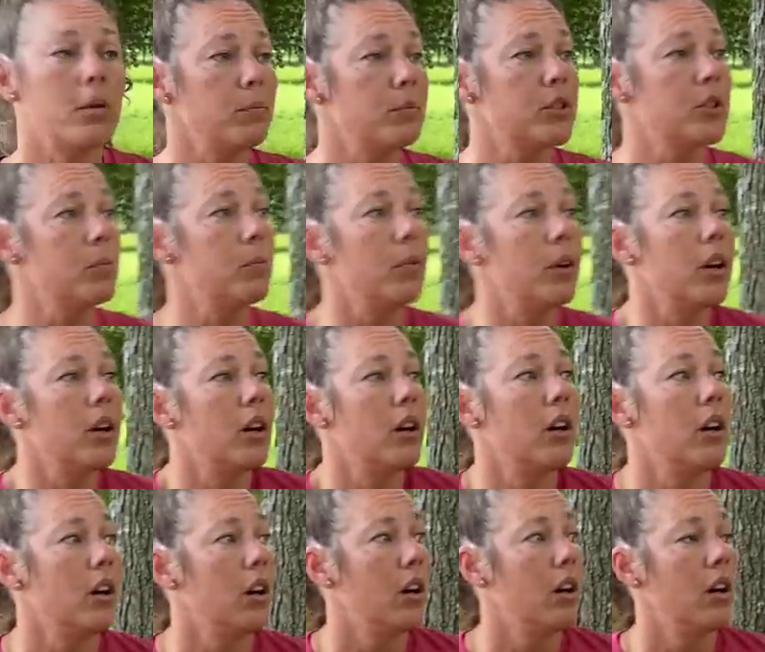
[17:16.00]
donkeys in the
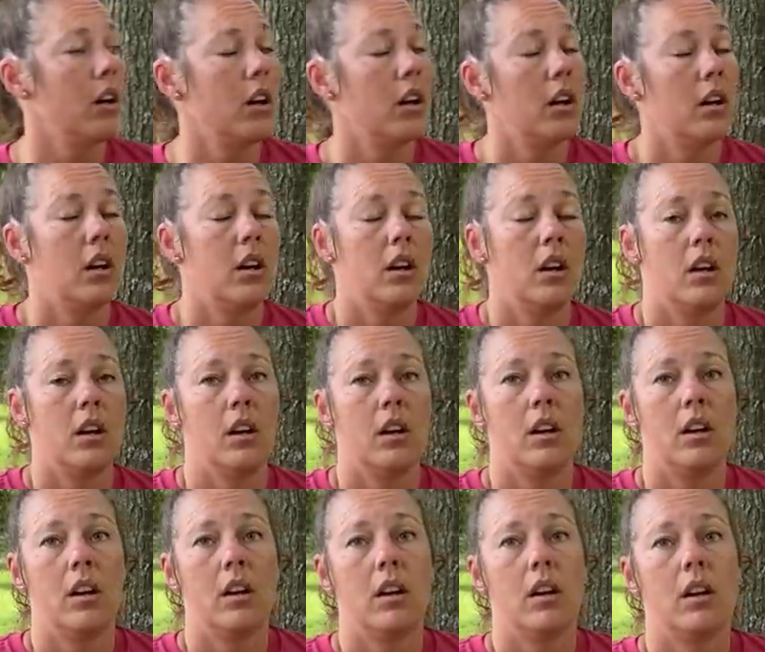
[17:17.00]
pasture where I want them.
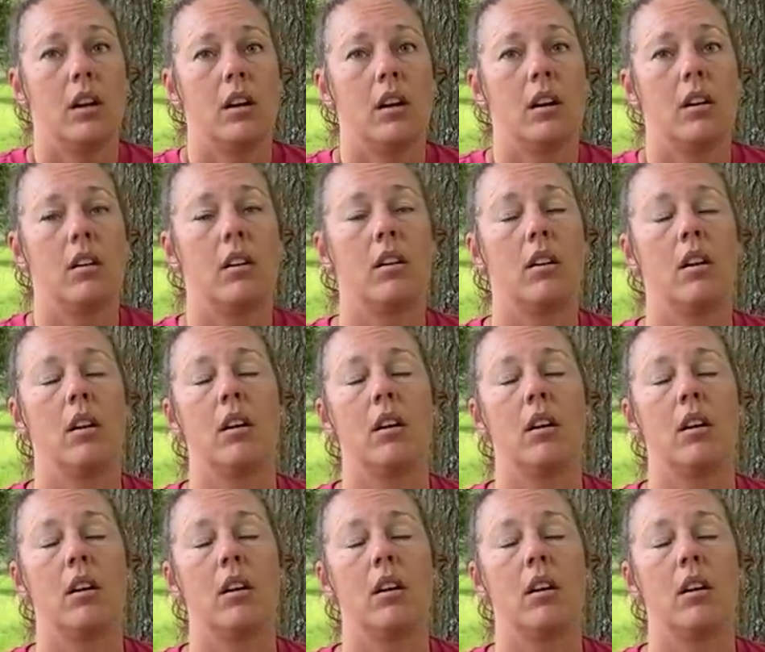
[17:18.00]
Just